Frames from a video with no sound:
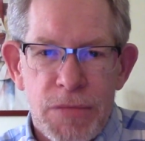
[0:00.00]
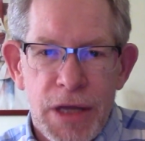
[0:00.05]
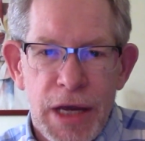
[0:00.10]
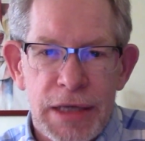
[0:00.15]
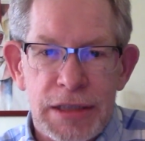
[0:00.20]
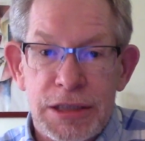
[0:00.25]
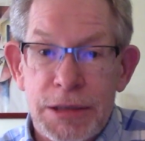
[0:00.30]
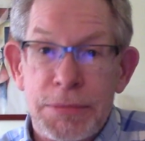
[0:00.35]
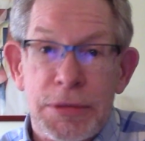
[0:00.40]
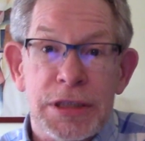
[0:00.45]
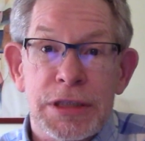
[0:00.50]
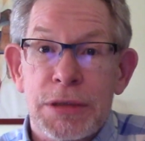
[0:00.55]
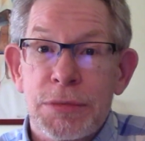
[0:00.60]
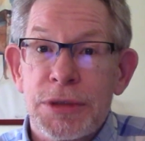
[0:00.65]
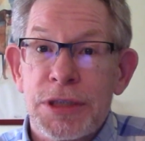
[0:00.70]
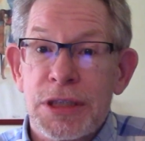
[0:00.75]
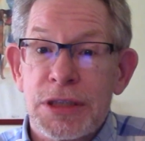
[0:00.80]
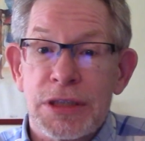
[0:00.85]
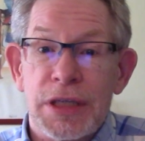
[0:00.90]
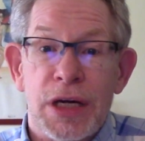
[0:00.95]
And sometimes I
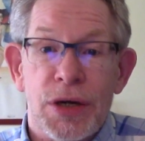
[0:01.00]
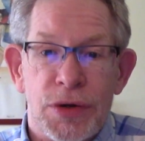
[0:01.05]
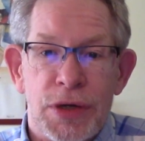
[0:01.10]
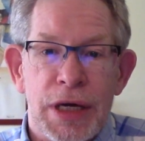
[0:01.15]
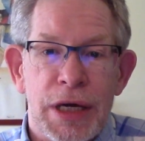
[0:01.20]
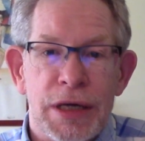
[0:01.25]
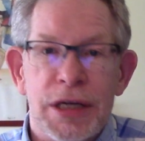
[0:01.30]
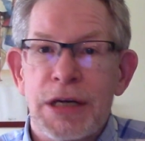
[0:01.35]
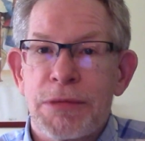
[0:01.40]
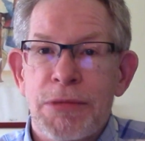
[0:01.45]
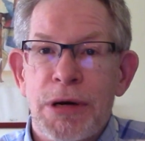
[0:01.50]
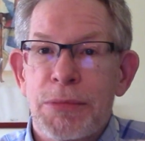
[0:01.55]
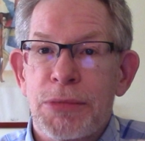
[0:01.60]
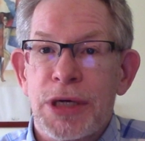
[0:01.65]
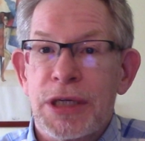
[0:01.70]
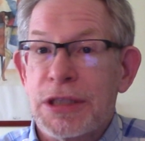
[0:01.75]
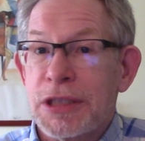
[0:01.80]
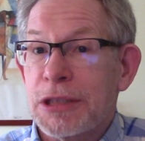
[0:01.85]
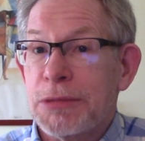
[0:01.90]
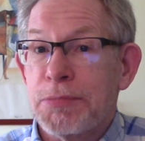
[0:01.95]
would decide, okay, I'm going to
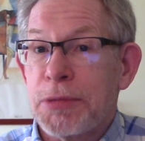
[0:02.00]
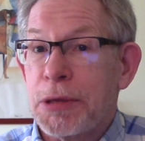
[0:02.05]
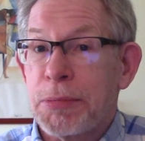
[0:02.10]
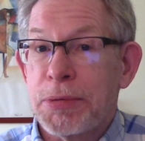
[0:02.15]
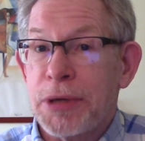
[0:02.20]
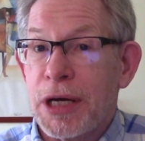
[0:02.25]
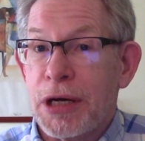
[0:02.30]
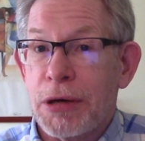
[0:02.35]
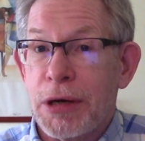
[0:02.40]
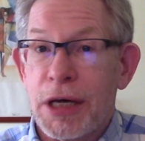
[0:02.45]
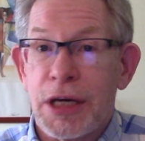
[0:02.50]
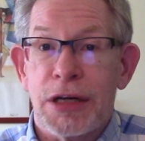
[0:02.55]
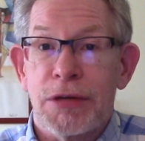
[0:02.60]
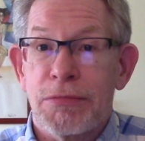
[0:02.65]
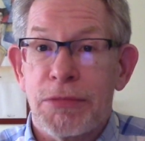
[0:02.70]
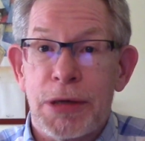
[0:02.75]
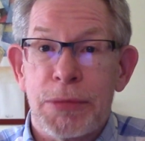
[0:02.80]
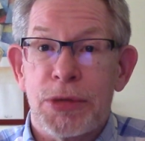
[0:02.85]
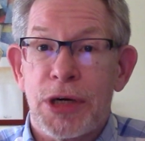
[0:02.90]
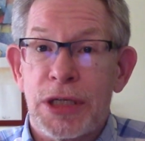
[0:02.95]
memorize this big piano. I'm going to
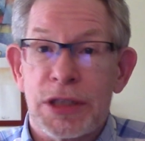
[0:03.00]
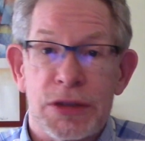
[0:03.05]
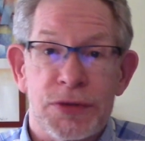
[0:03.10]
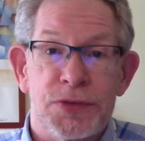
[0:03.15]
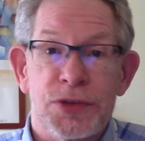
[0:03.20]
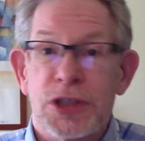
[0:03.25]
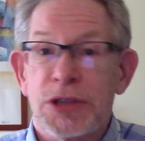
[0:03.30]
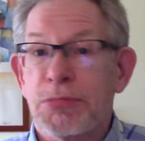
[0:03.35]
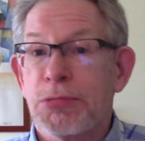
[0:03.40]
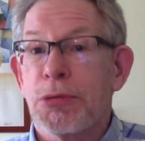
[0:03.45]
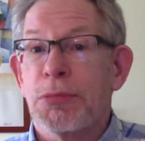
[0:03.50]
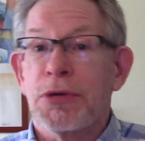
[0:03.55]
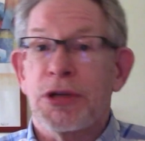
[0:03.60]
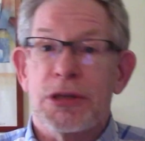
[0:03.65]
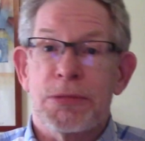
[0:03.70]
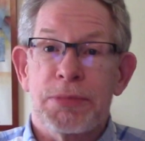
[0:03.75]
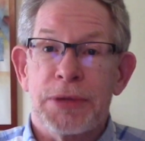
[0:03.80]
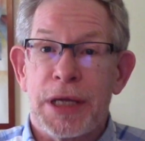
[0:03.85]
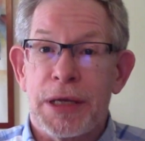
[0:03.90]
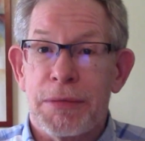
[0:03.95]
memorize the first movement
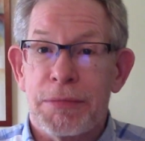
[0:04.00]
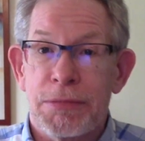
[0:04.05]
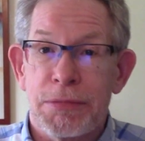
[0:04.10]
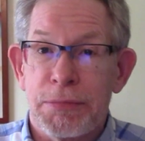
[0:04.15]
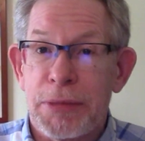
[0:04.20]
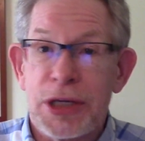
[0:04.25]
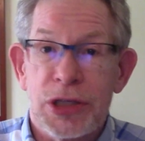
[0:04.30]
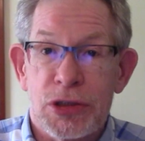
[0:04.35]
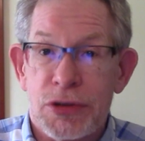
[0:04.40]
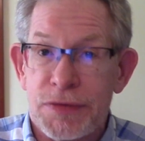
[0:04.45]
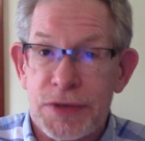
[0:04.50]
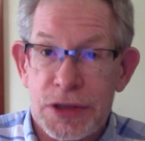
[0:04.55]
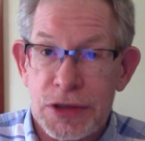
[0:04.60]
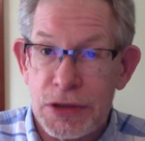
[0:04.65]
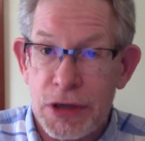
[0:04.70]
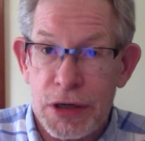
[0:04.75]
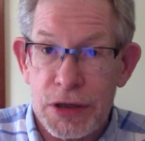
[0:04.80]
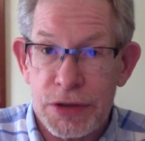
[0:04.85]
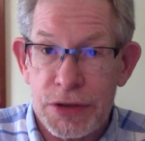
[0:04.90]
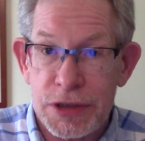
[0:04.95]
of the Beethoven
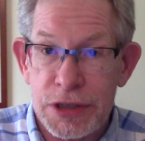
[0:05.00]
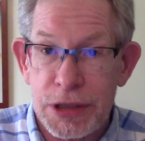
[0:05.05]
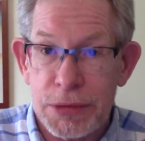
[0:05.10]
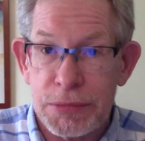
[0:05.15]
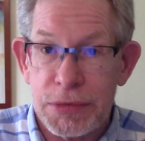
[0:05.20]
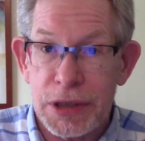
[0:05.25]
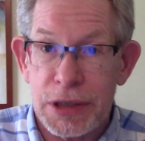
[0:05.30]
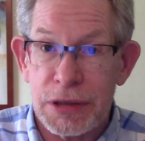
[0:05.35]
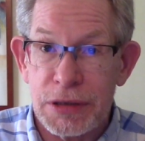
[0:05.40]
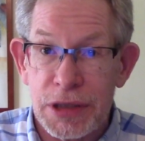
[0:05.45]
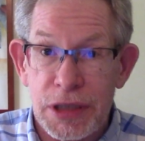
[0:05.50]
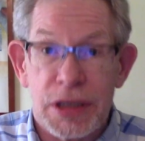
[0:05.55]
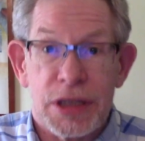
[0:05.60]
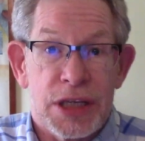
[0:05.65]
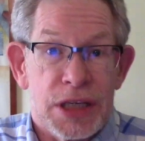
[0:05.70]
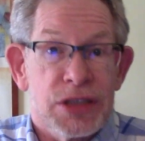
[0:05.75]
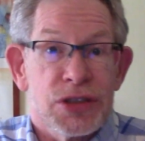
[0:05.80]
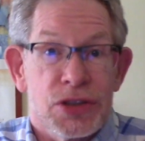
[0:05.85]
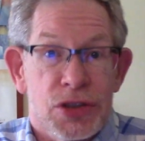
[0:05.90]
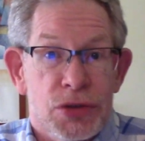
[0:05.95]
sonata or something. And little
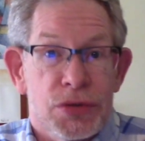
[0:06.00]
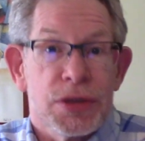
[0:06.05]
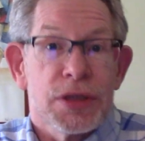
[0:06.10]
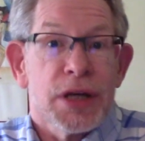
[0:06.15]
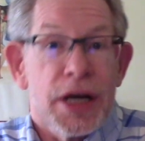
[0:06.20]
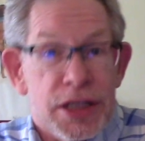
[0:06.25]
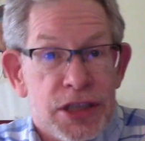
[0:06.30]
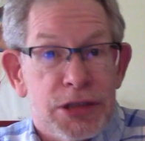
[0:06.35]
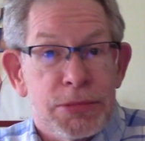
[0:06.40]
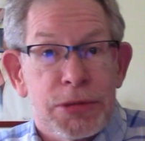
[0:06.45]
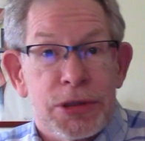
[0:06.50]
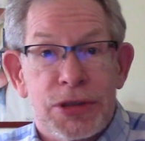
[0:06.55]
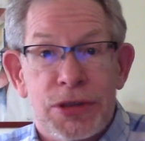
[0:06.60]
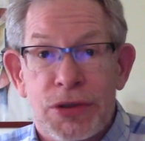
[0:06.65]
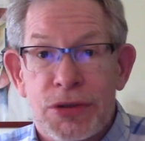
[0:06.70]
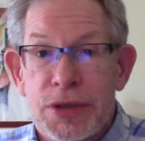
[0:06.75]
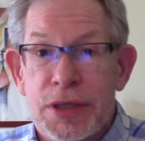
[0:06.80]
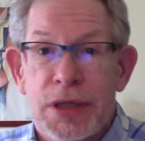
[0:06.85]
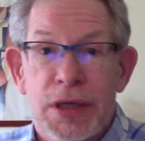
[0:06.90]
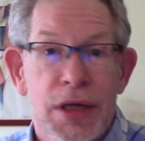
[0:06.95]
kids do it. I should be able to
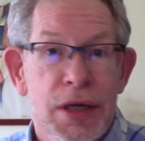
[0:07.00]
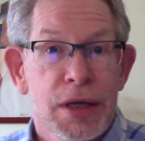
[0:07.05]
do it.